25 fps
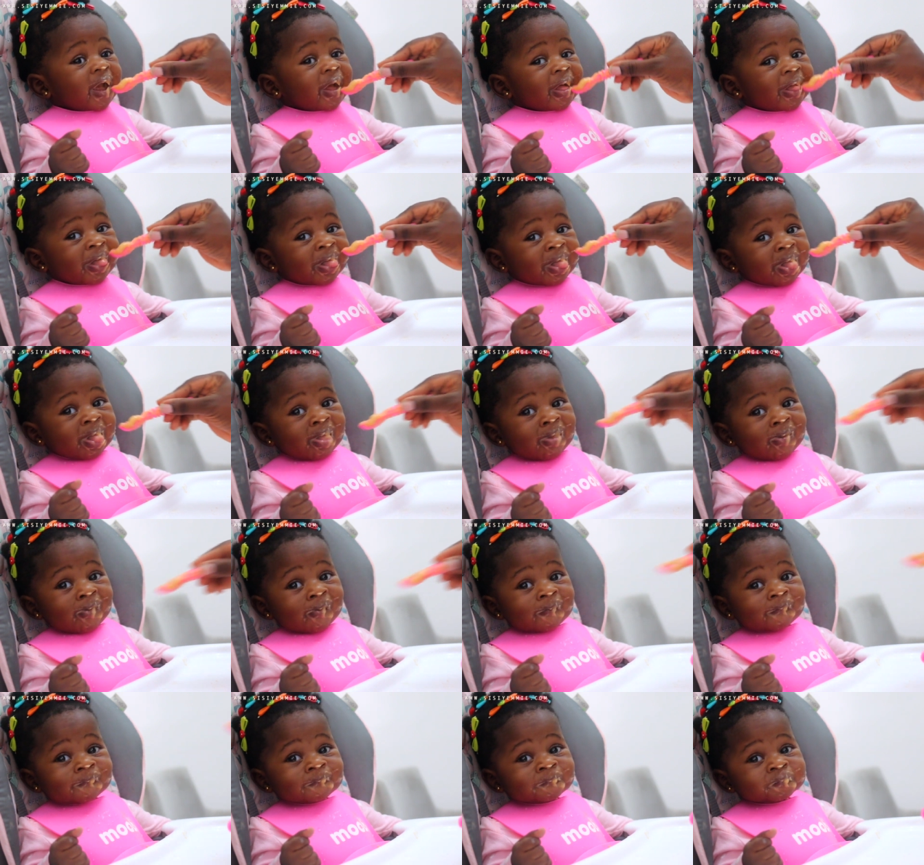open
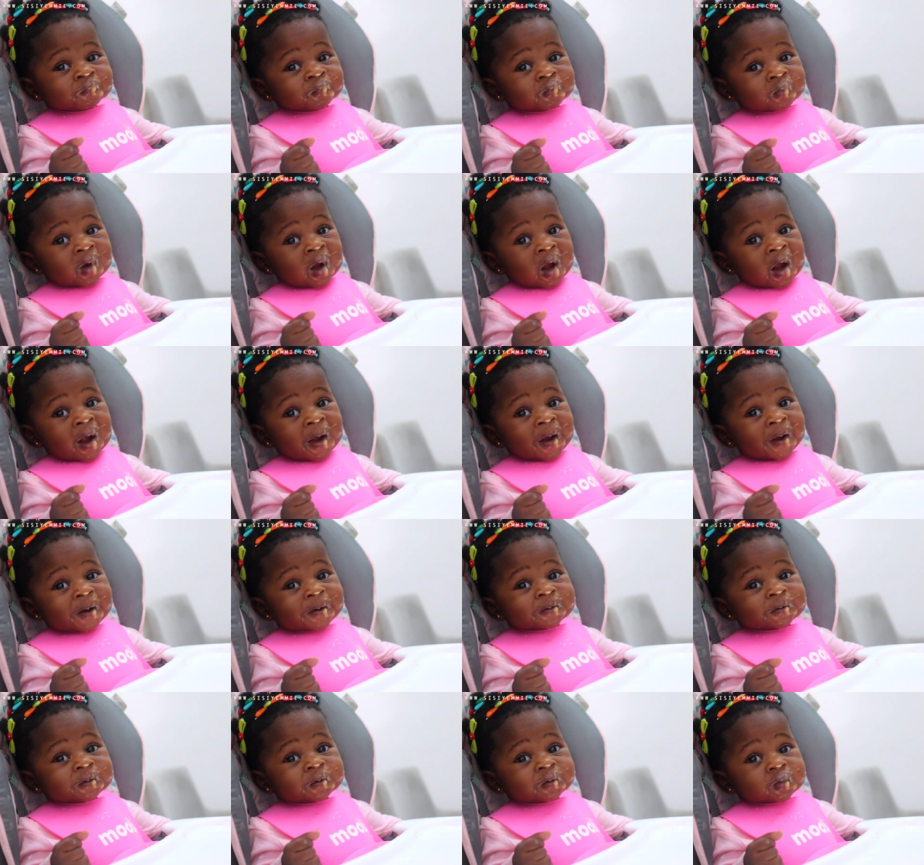her mouth
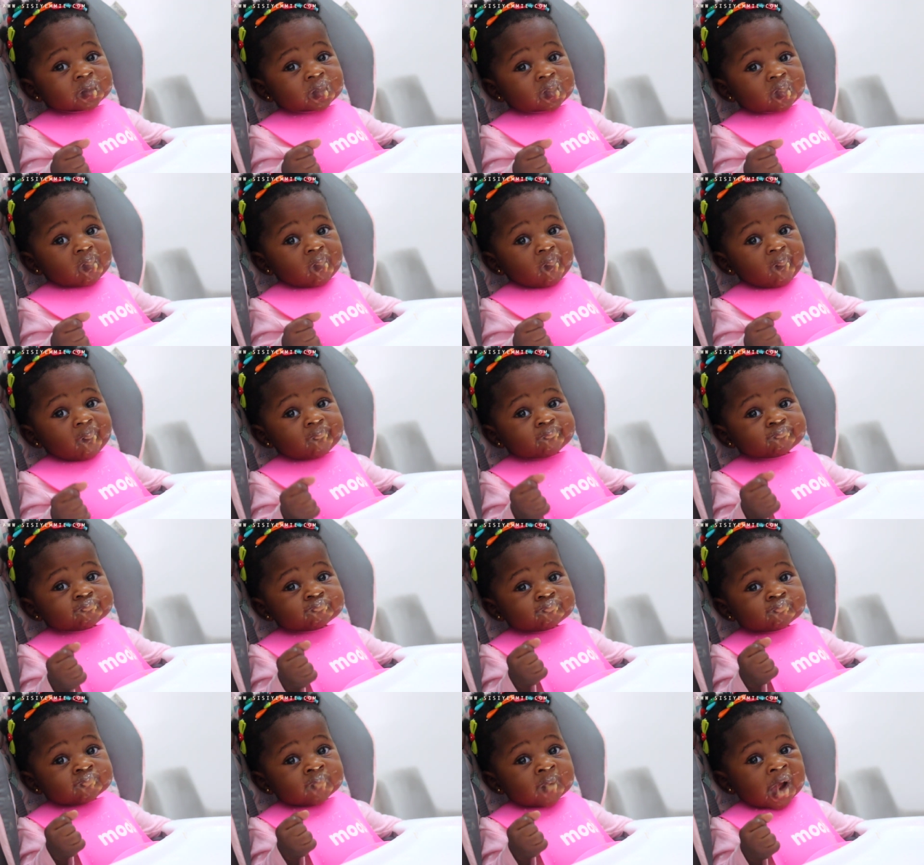and
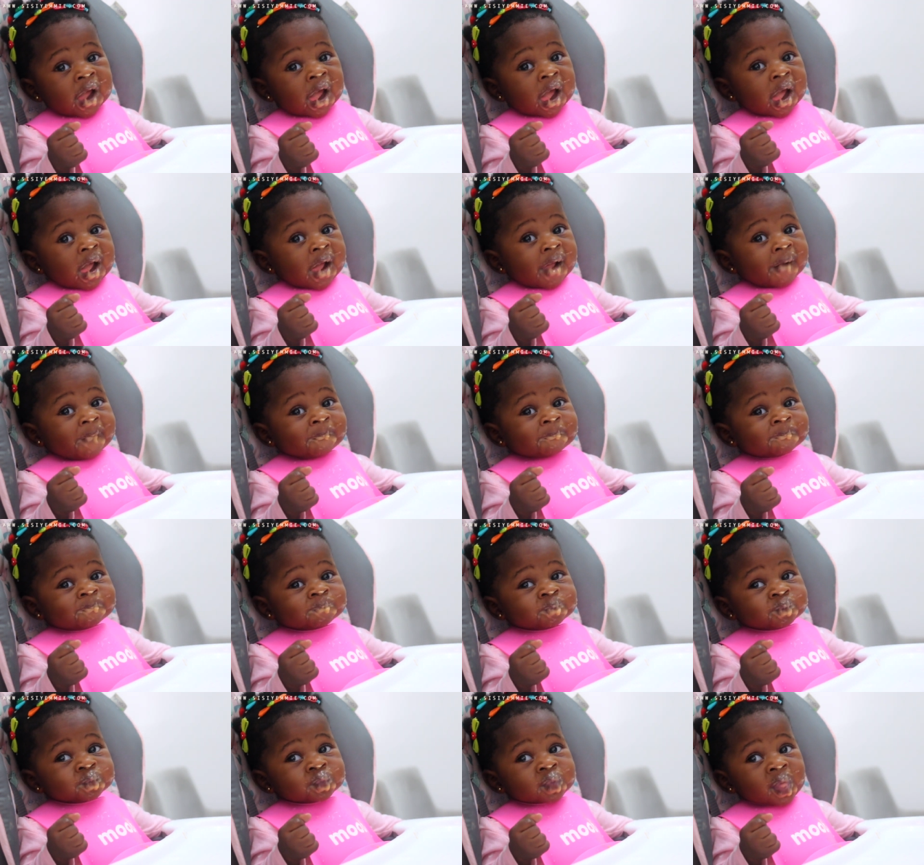just
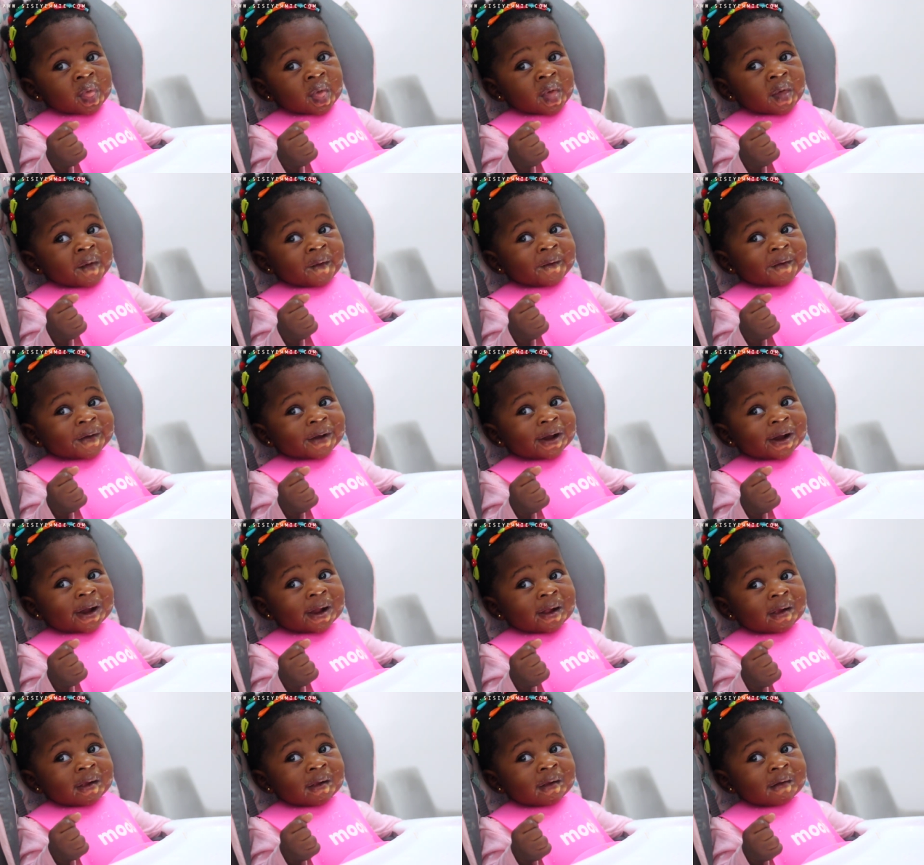swallow the food.
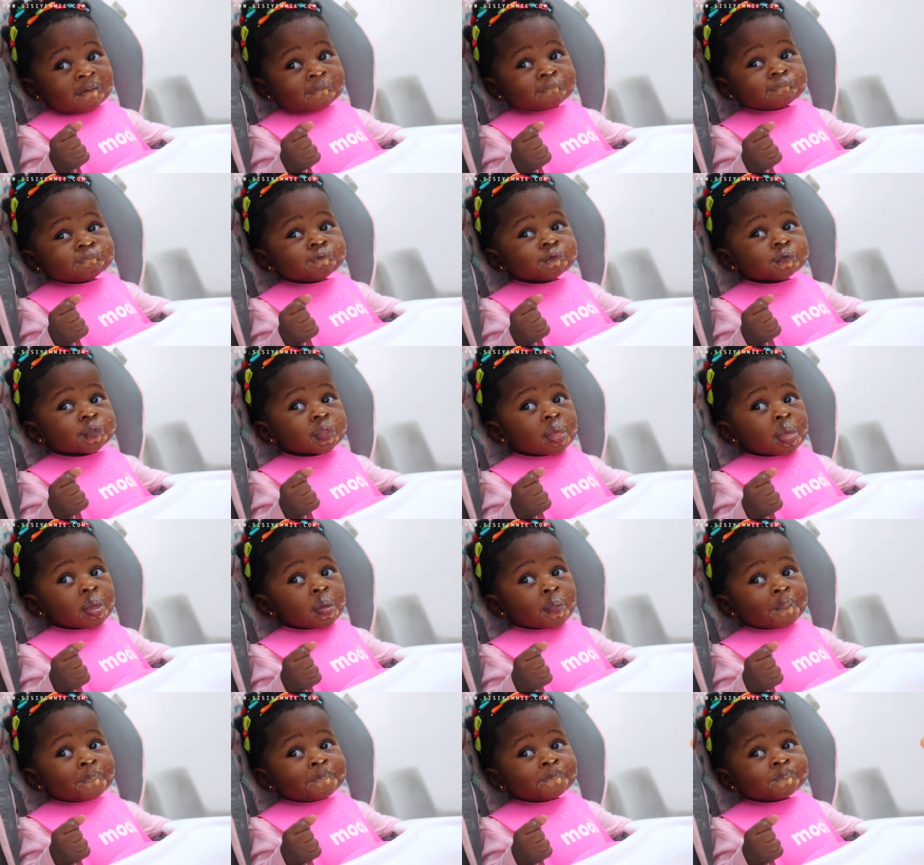I
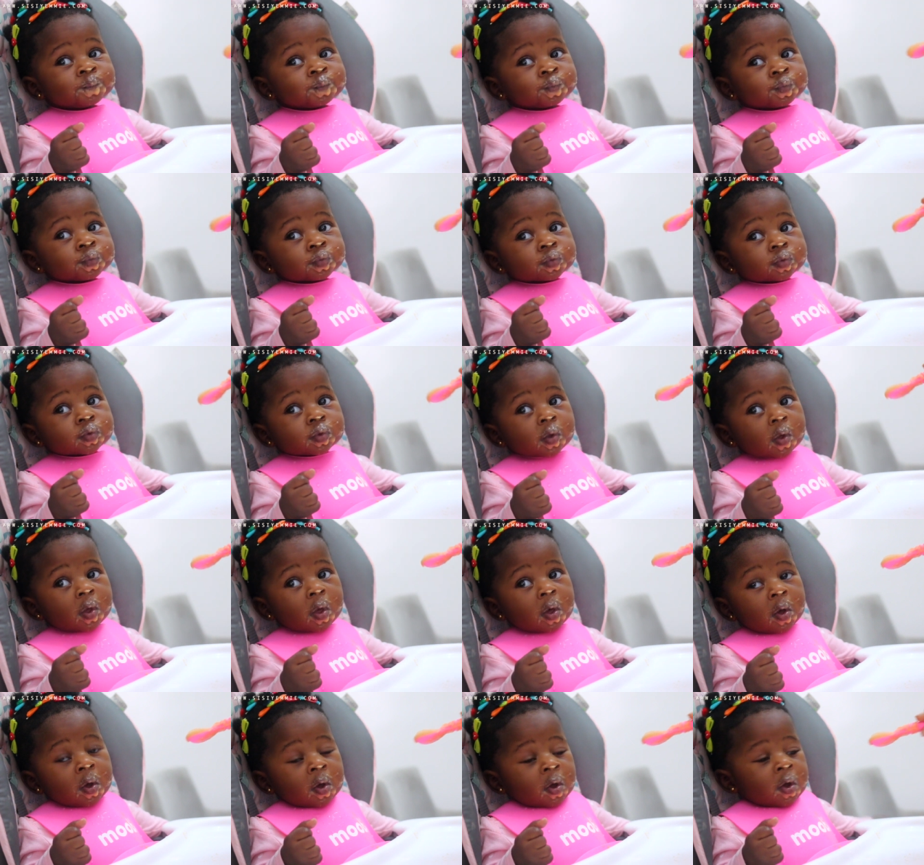feel she's still
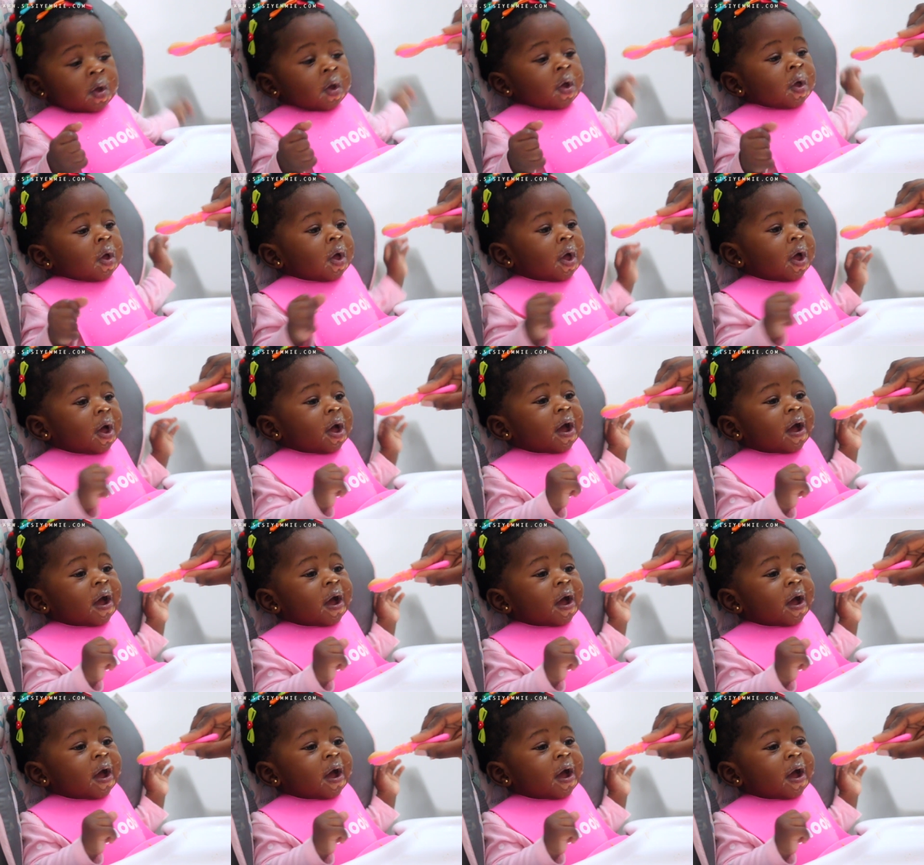practicing.